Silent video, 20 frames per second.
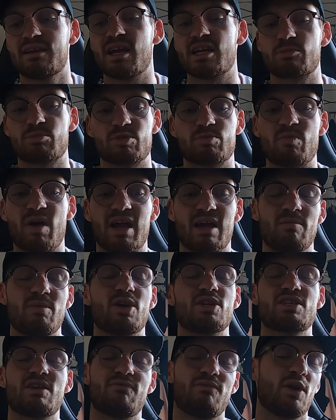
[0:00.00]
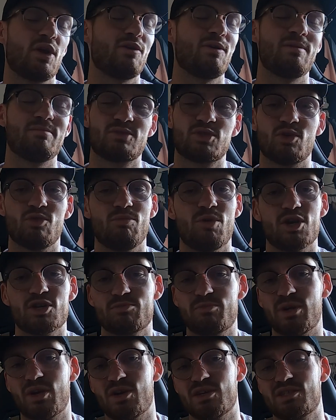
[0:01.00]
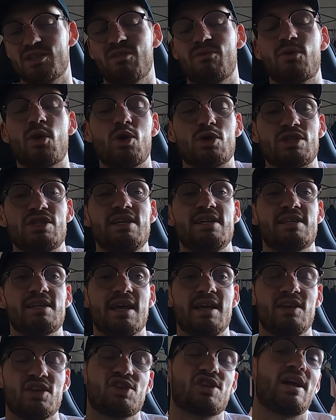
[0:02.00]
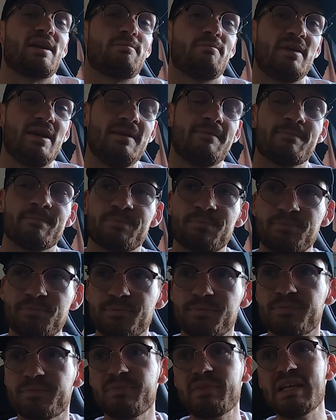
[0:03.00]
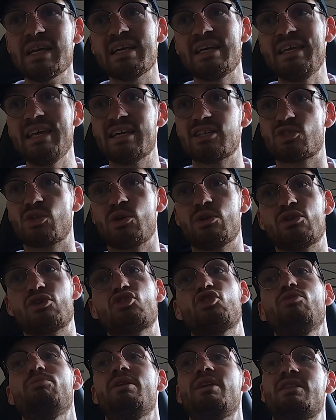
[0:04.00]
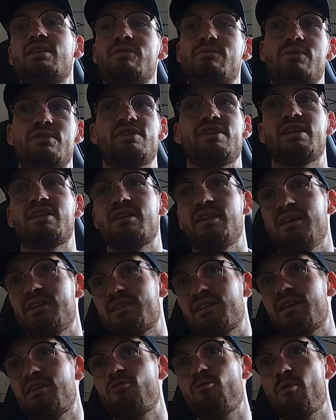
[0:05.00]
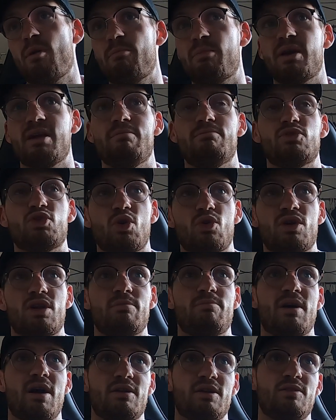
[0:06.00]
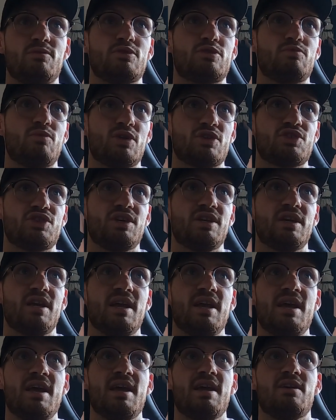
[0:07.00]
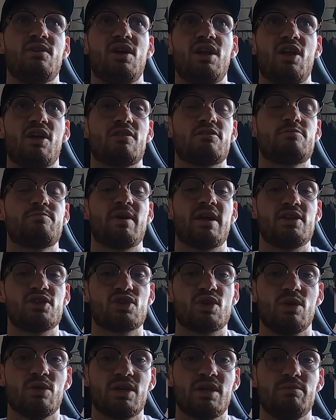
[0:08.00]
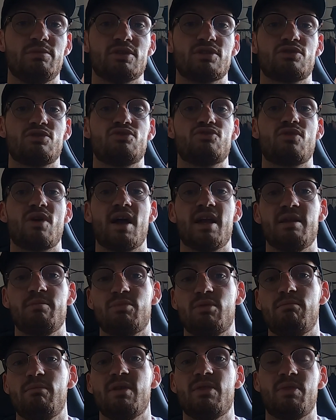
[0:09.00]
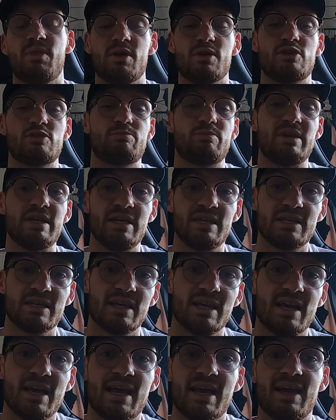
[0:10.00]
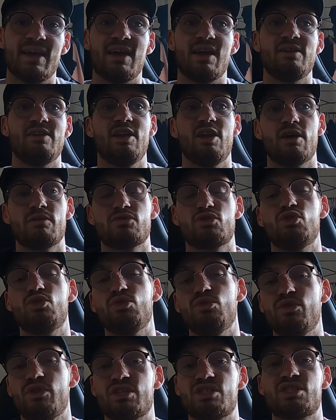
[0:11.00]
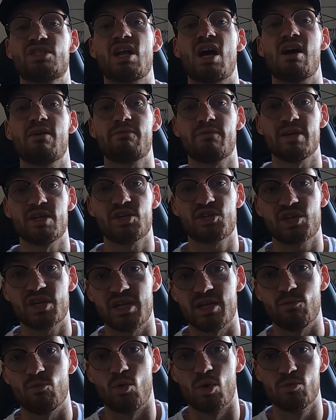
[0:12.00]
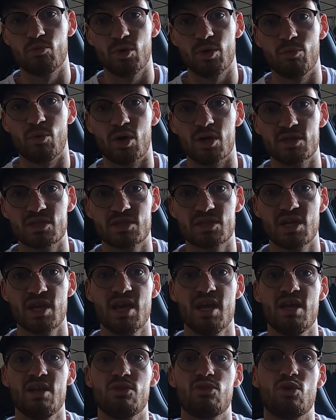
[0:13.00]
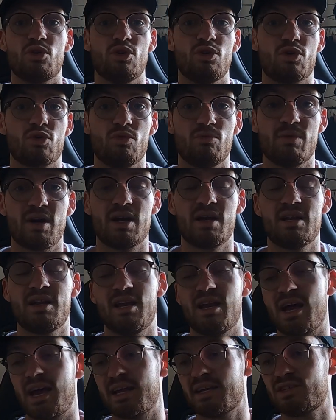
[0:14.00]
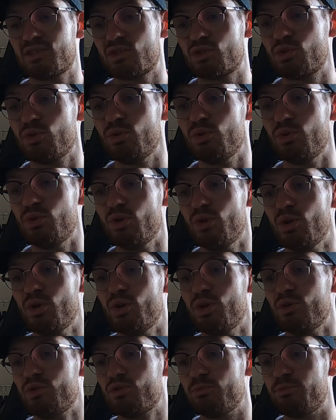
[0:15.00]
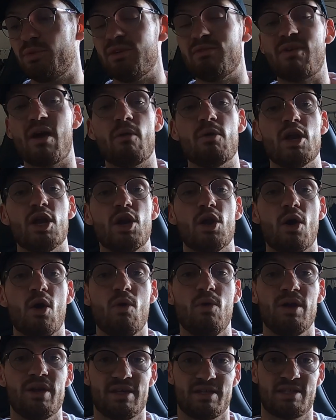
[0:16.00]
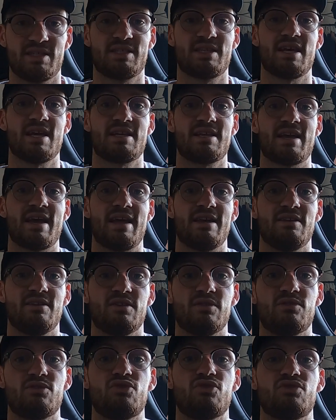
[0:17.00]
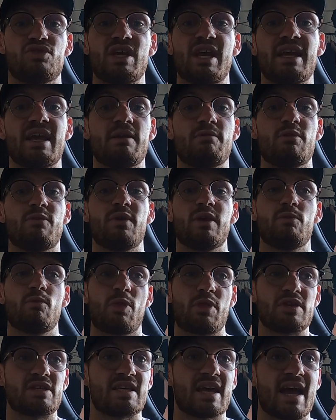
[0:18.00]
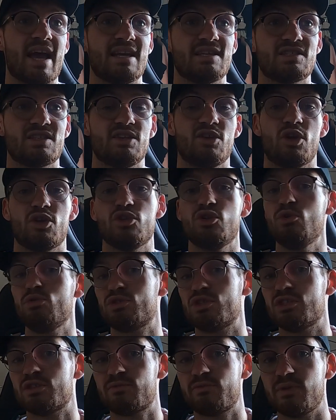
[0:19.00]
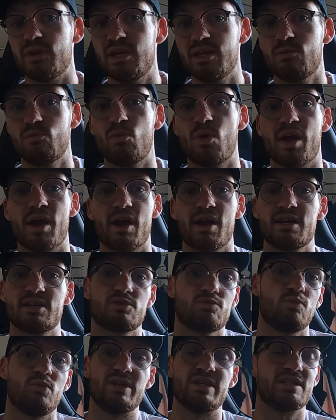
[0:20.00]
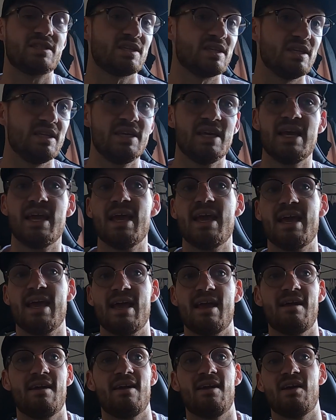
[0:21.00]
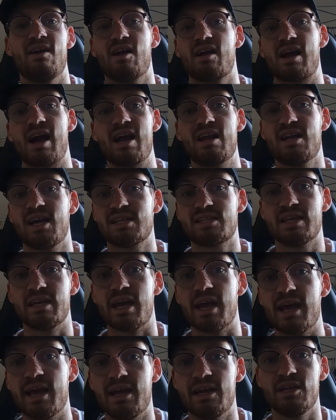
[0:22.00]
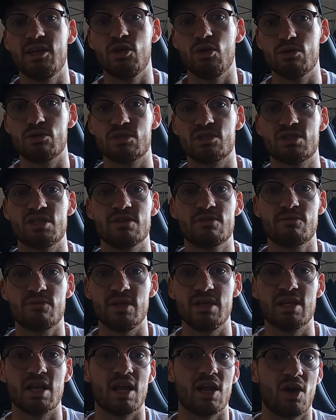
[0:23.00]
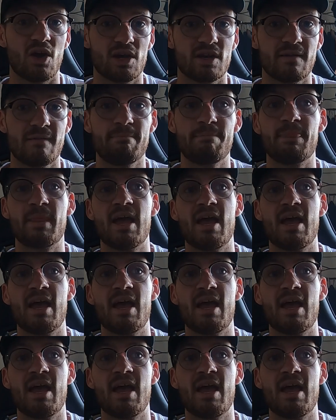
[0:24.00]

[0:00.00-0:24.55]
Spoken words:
Kasper Schmeichel, because I follow him so much, because of course he's Danish like me, he has learned so many different techniques. And I remember him talking about he was watching a lot of Spanish goalkeepers to try and implement their speed. He loves to do the starfish in 1v1s. Donnarumma likes to be very low in his set and take everything with his hands, not use his feet, whereas we see a guy like De Gea, he uses his feet a lot.